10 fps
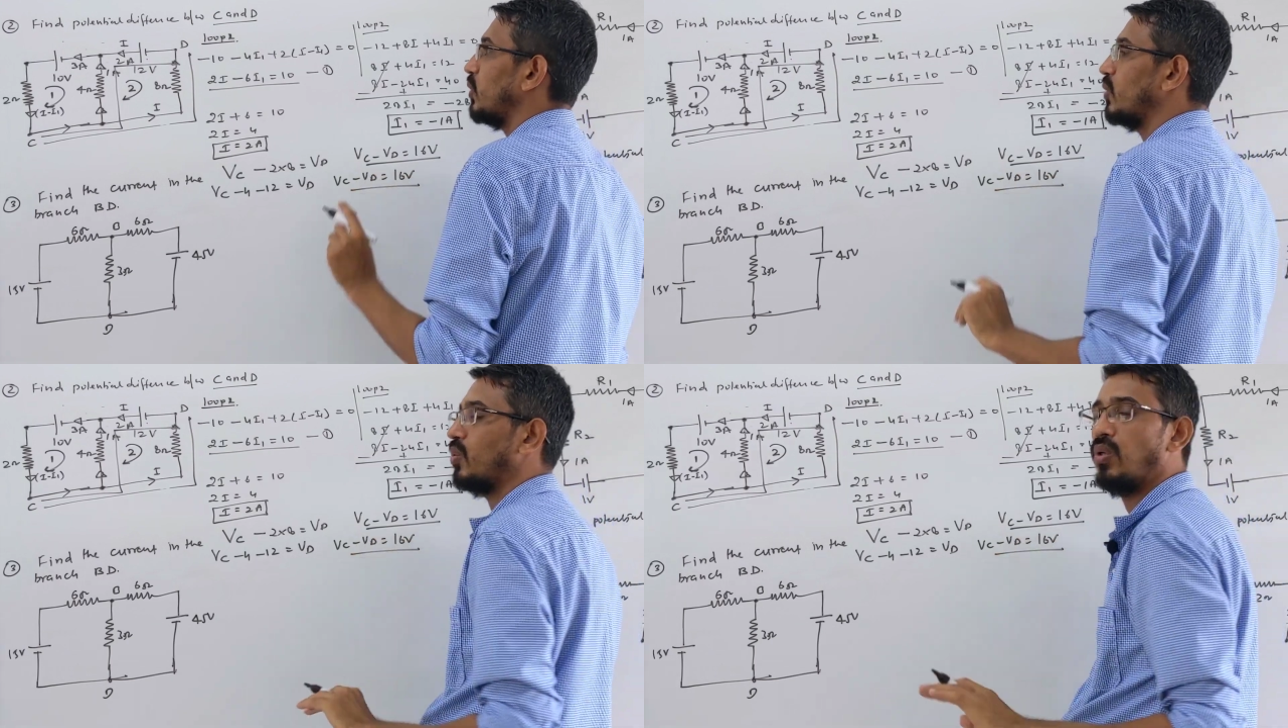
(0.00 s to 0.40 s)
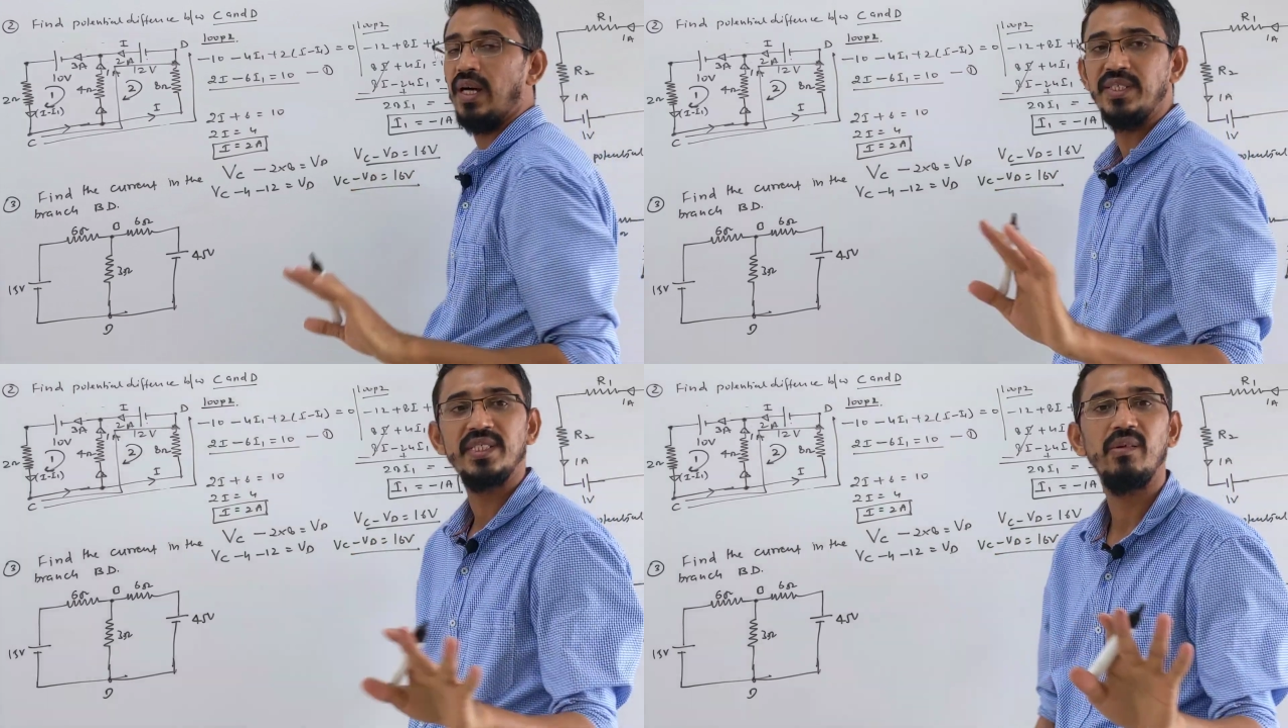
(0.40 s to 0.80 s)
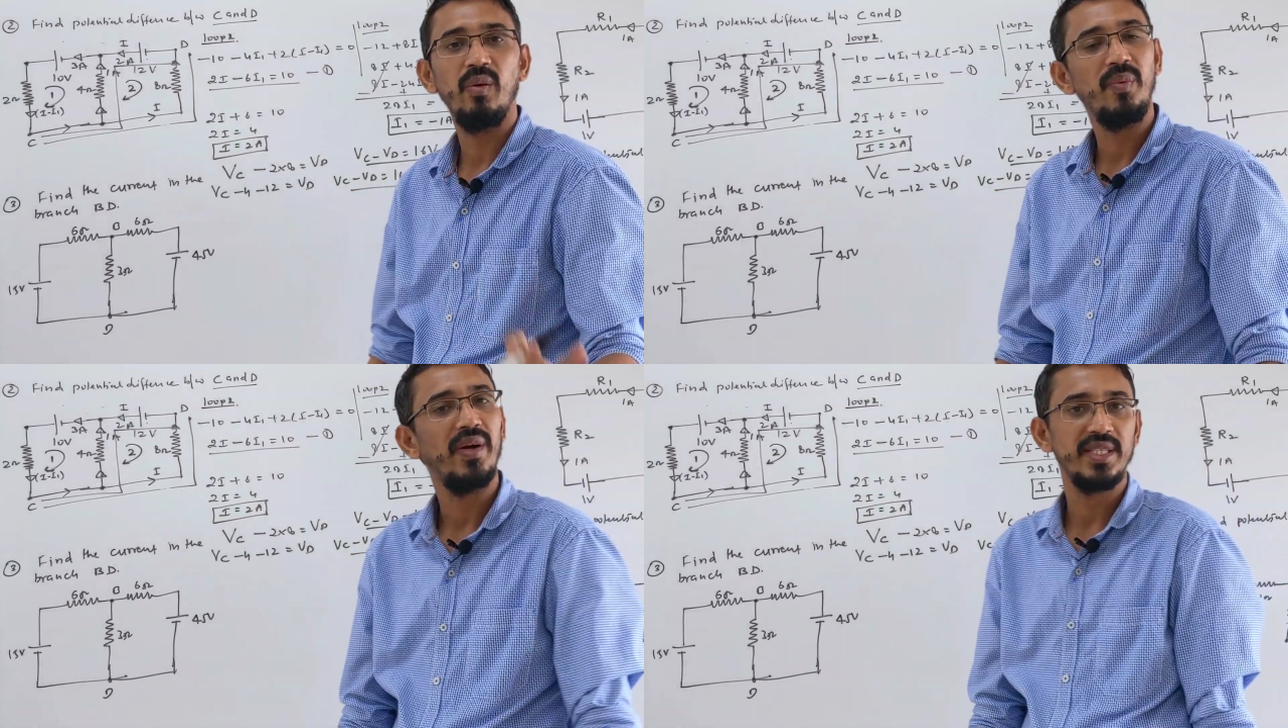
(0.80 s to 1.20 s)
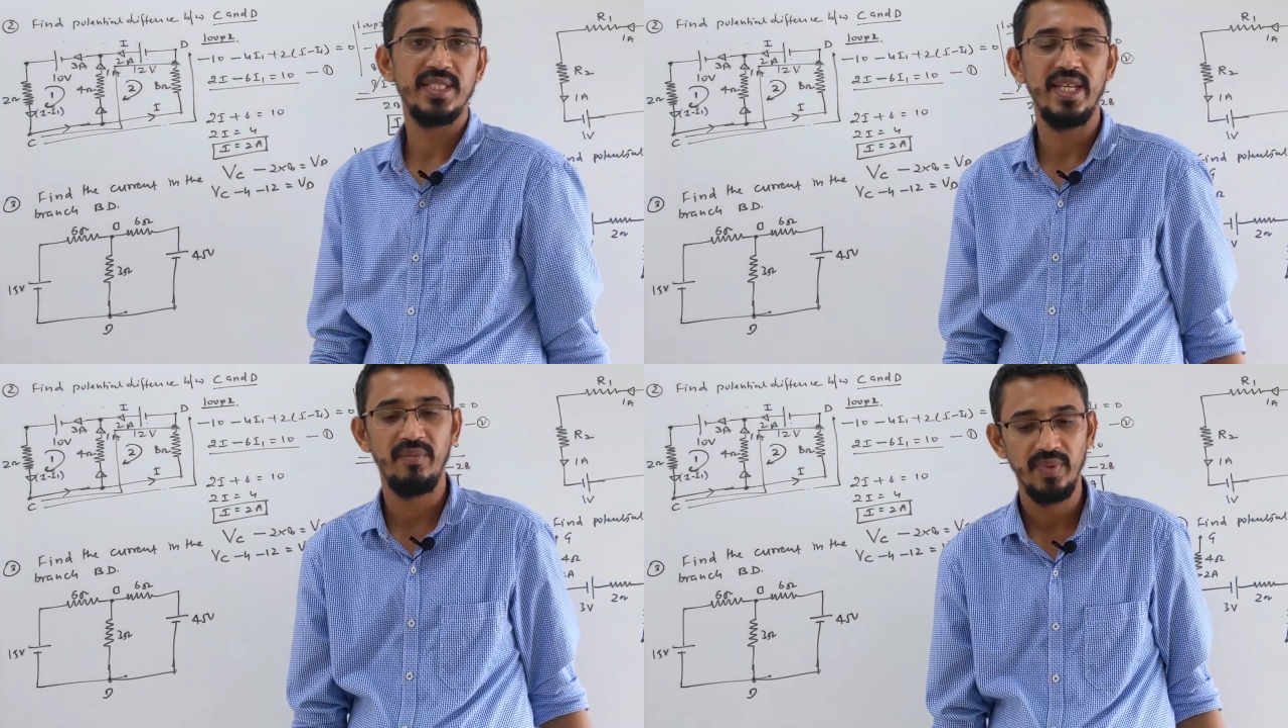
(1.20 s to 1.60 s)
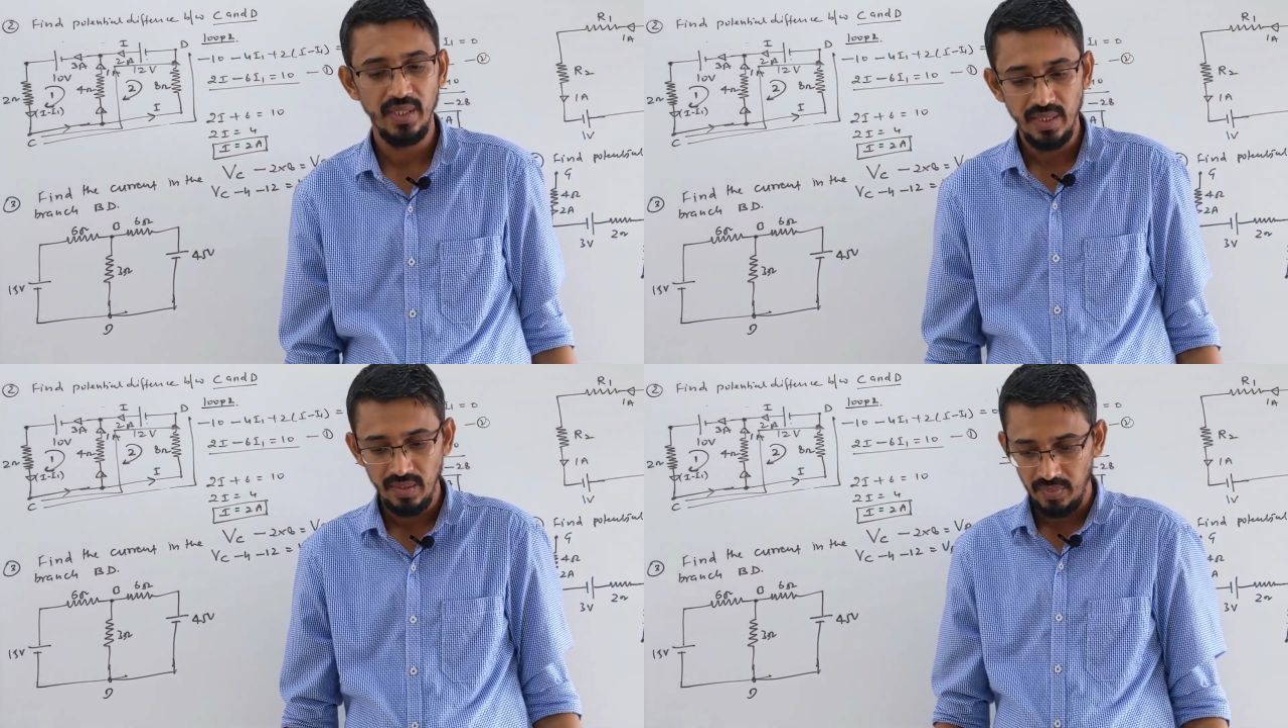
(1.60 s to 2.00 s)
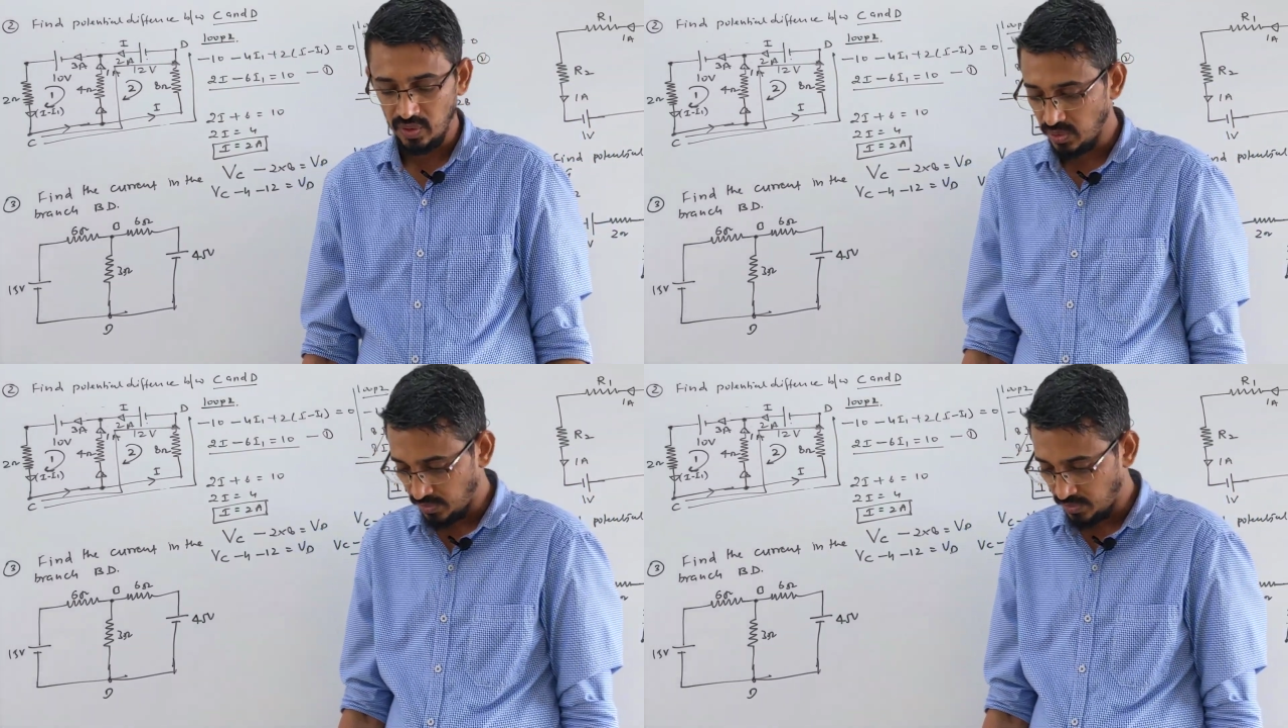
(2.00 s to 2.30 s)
you go, answer will be what, same, because